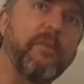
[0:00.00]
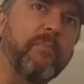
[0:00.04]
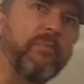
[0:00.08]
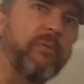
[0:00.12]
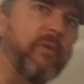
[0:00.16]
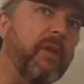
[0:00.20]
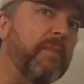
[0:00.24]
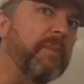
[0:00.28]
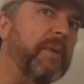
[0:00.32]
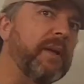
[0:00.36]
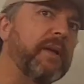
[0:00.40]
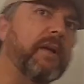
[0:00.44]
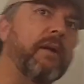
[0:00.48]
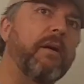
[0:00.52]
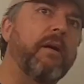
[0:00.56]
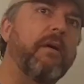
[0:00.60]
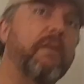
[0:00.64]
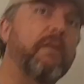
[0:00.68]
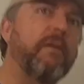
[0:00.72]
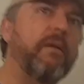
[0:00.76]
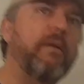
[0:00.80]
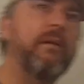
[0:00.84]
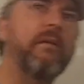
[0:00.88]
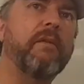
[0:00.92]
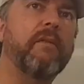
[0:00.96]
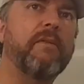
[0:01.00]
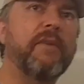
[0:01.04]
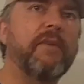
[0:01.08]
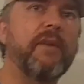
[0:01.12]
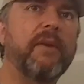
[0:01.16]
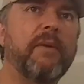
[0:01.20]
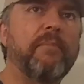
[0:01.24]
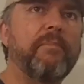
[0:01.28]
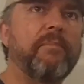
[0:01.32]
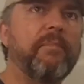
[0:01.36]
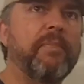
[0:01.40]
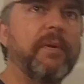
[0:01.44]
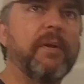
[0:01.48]
scoring pads all, all or
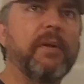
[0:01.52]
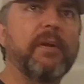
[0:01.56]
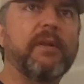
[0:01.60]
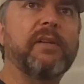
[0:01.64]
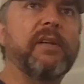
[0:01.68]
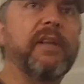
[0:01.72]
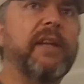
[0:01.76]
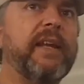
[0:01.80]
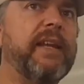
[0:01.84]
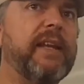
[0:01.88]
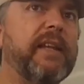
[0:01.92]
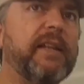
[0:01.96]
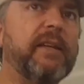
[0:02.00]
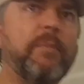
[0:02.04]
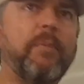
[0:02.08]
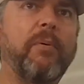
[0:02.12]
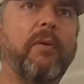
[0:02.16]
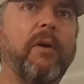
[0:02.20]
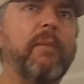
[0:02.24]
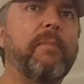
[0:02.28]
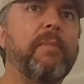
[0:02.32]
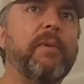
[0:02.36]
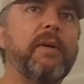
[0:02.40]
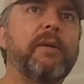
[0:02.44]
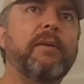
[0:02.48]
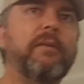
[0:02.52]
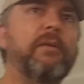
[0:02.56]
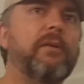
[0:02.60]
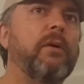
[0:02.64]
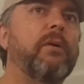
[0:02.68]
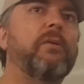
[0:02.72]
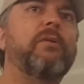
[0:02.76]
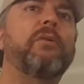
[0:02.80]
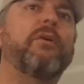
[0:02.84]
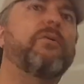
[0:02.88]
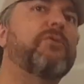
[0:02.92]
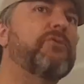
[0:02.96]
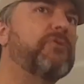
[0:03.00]
nothing the, like that. The cleaning department, no,
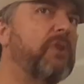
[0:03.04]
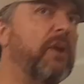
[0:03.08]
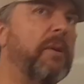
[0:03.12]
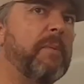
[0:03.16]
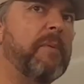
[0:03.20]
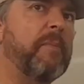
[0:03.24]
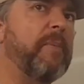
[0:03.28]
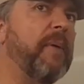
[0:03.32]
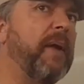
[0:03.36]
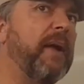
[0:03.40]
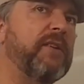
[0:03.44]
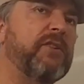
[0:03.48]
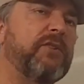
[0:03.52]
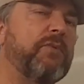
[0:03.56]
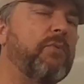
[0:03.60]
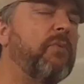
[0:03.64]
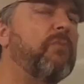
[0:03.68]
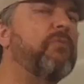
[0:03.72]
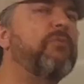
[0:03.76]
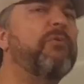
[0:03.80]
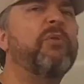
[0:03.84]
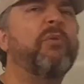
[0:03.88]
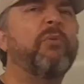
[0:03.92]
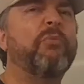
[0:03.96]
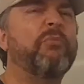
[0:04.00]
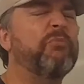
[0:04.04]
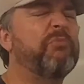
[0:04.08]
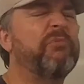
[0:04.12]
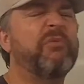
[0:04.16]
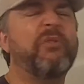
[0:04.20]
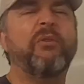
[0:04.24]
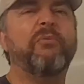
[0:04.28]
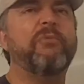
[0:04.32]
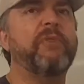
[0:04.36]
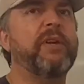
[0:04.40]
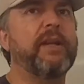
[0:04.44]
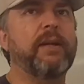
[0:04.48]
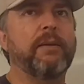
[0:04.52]
no scrubbing pads. You won't, you won't,
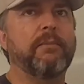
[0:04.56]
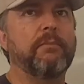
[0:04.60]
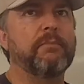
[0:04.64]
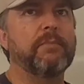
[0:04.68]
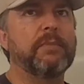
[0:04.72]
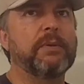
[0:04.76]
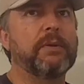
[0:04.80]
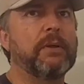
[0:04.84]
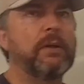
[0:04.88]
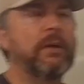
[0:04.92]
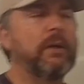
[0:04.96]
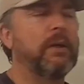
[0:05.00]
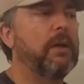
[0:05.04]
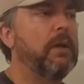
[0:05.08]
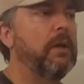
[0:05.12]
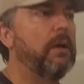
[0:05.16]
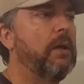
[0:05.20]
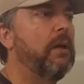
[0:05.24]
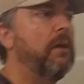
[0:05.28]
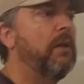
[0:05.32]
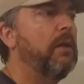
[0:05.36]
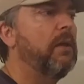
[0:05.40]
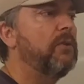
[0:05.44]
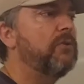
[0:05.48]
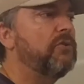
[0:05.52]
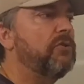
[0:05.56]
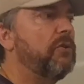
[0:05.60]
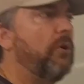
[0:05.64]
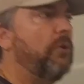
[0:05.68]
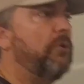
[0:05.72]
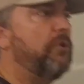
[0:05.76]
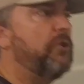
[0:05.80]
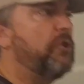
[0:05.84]
don't need them. Okay. So you